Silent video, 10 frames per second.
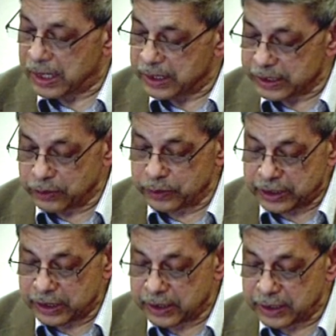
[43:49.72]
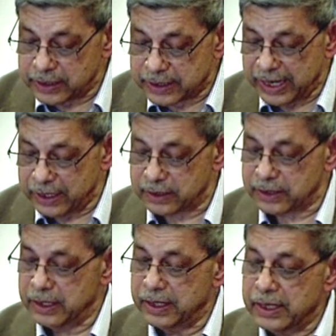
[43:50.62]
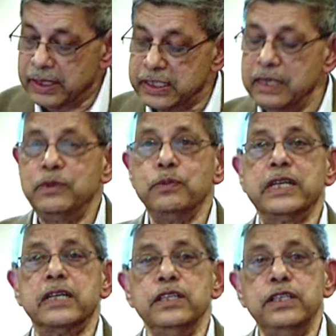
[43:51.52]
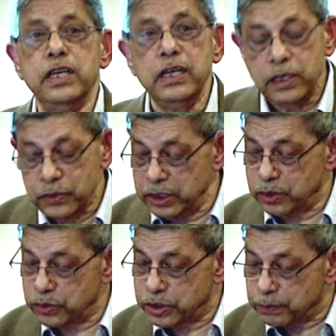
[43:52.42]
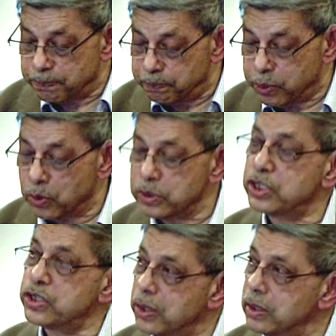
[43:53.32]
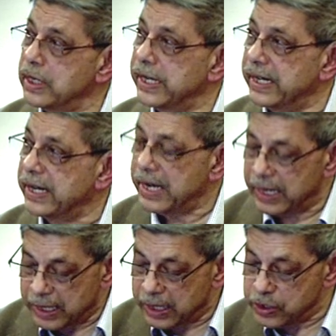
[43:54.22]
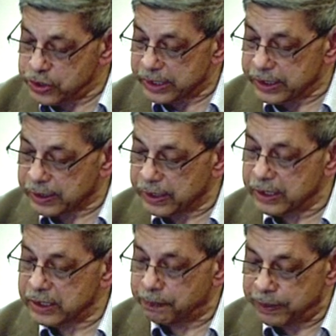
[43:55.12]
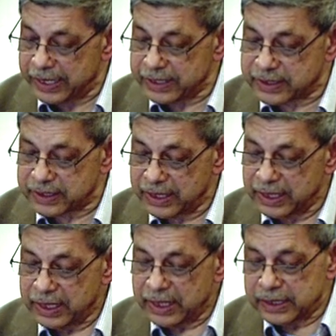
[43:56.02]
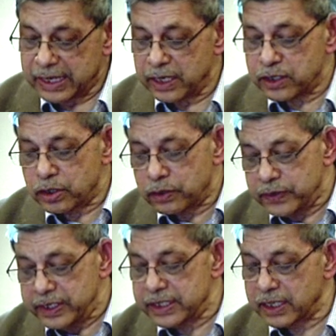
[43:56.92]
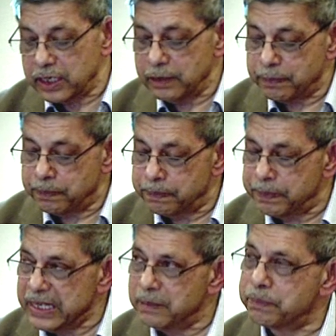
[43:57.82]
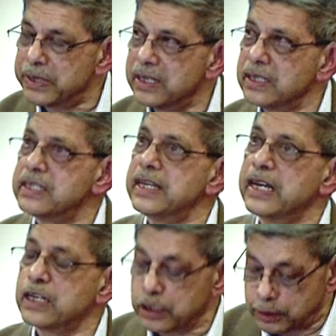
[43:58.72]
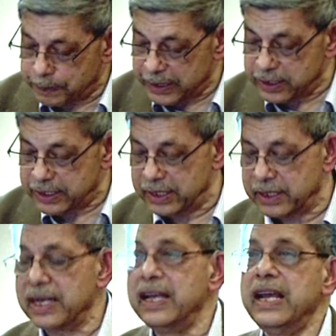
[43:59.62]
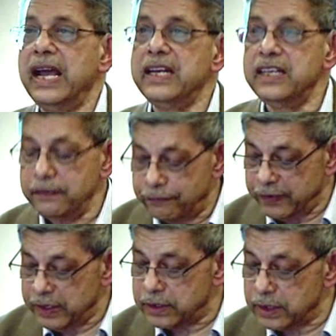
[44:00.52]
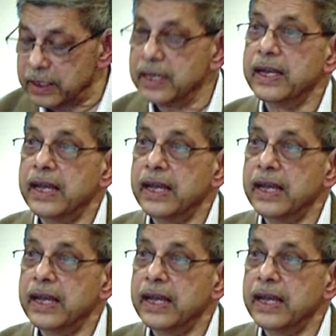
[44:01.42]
argued Turkey's case seemed to be continuing to support strongly and energetically the place that had so recently been Britain's explicit and defeated